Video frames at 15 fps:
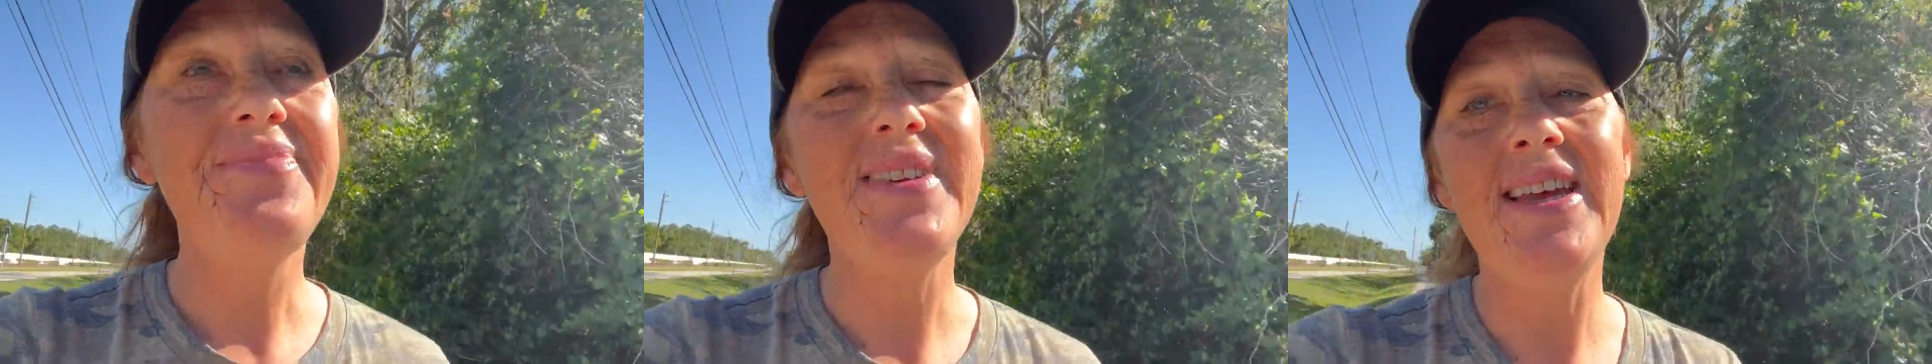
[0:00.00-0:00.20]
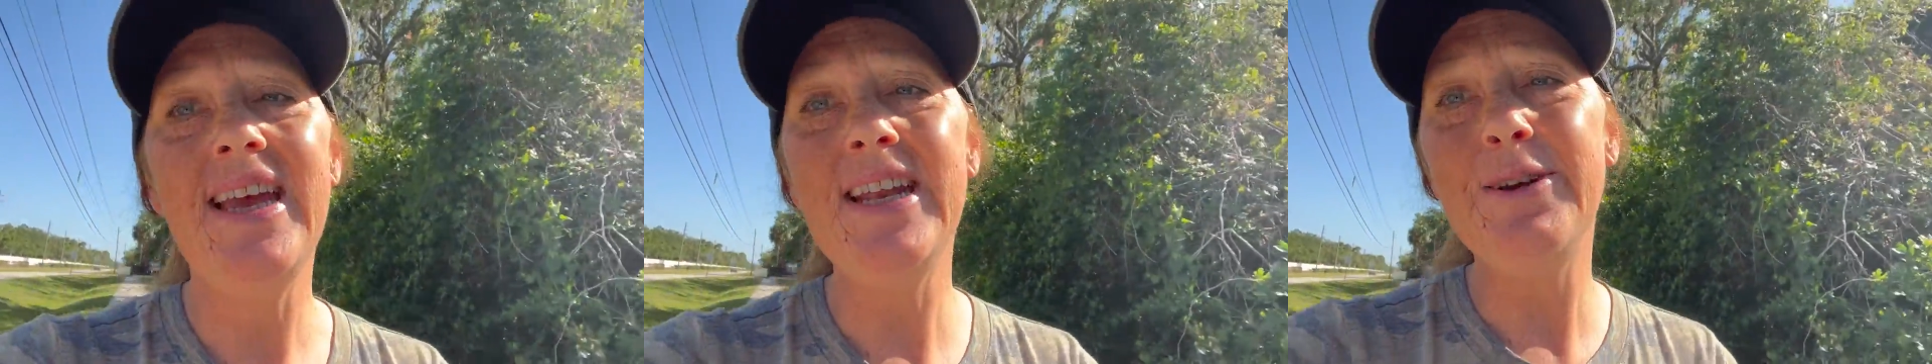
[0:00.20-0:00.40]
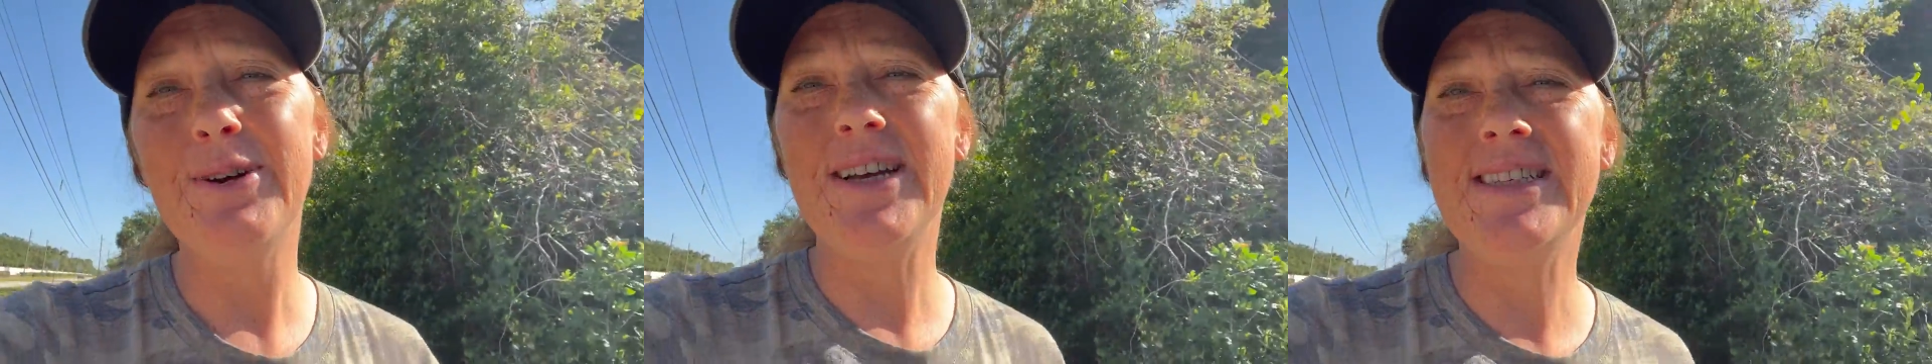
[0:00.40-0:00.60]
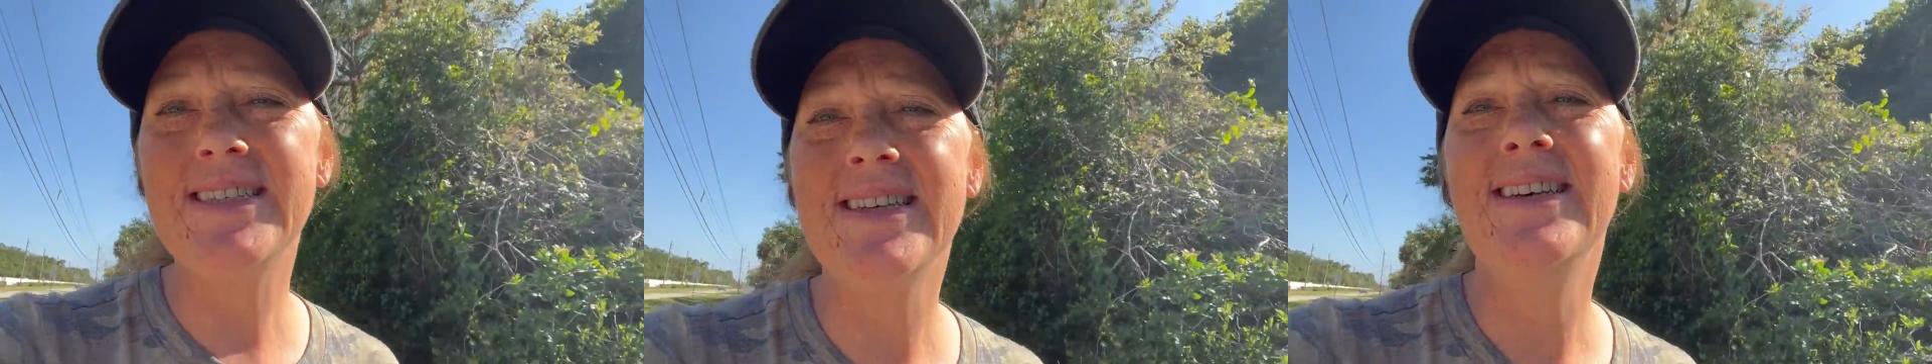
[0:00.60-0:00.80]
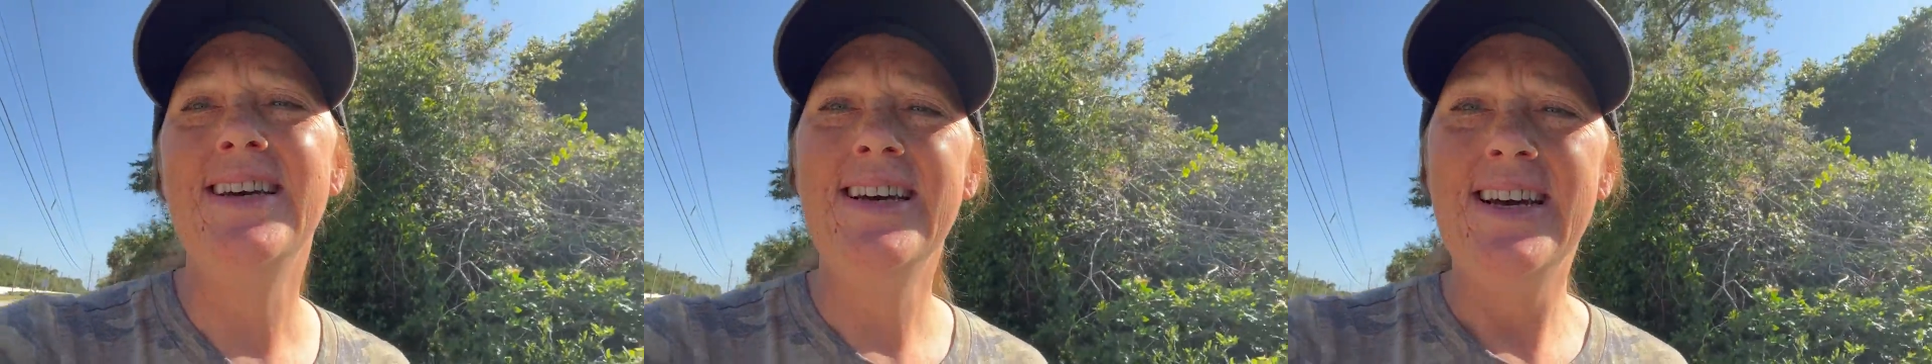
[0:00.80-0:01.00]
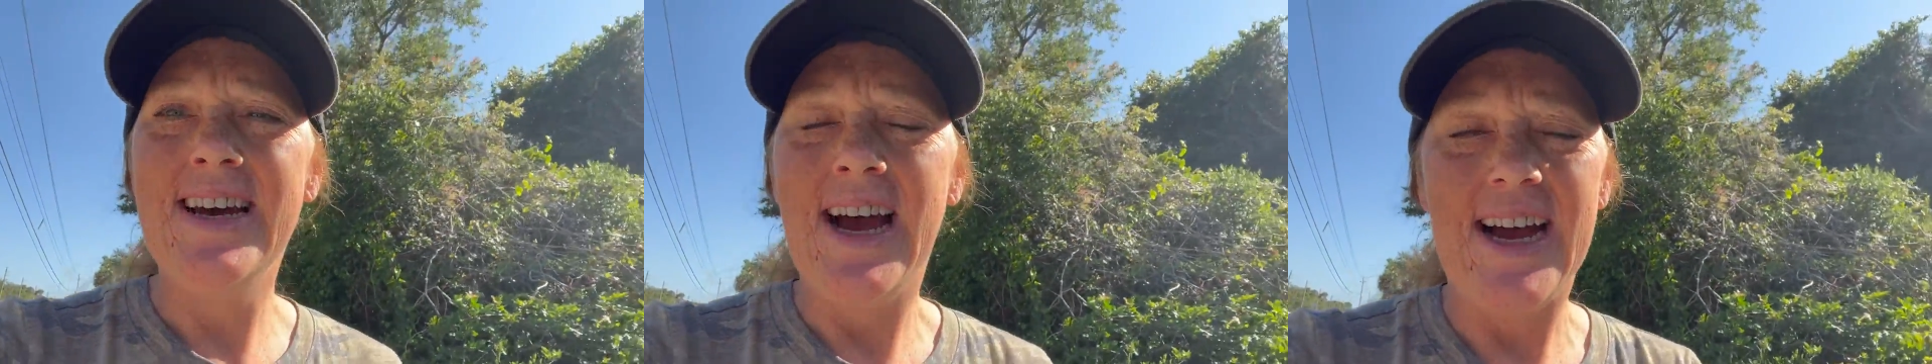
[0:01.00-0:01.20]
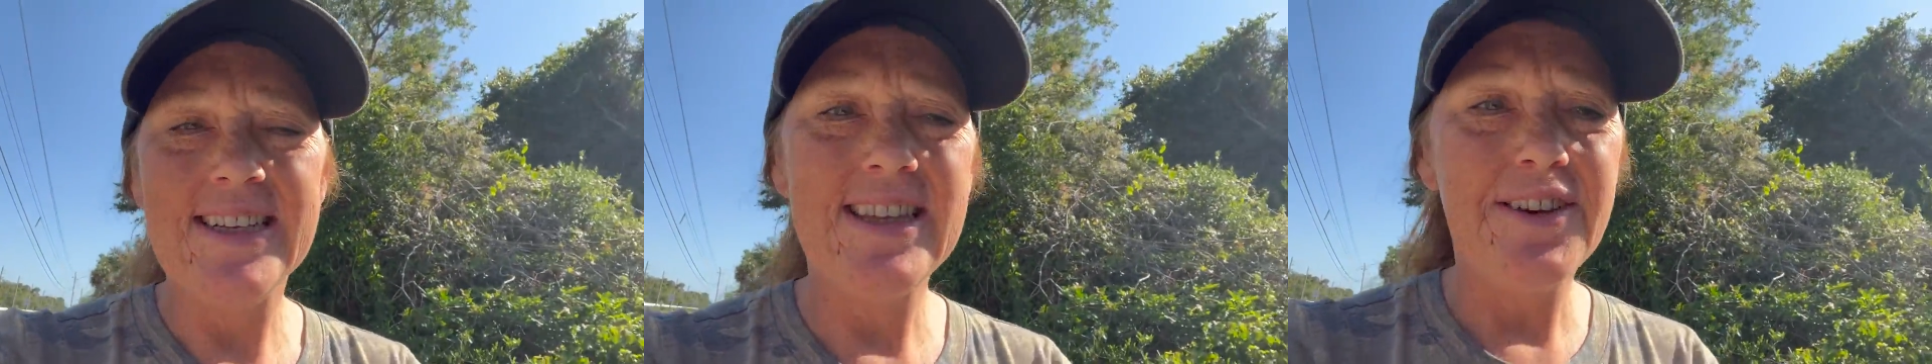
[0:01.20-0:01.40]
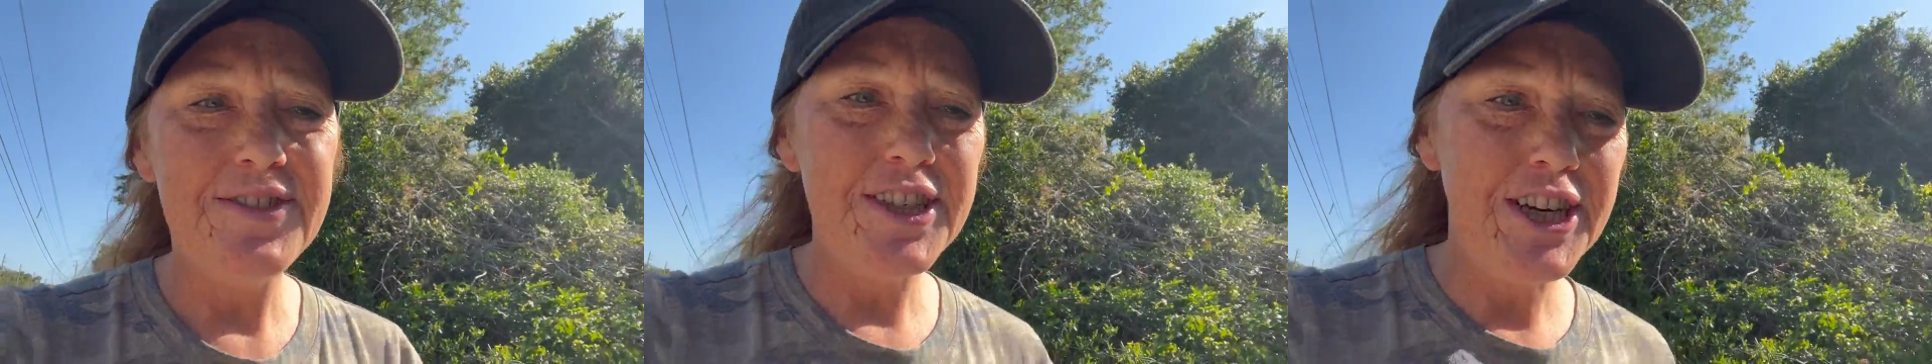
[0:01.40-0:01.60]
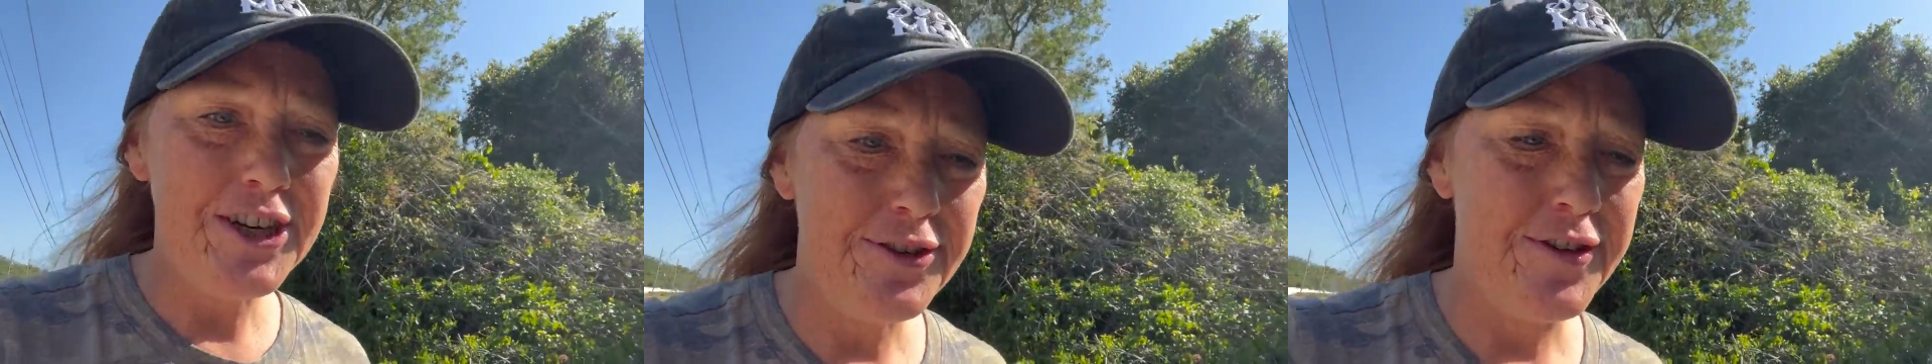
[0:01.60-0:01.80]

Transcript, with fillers: anyways, I'd love to hear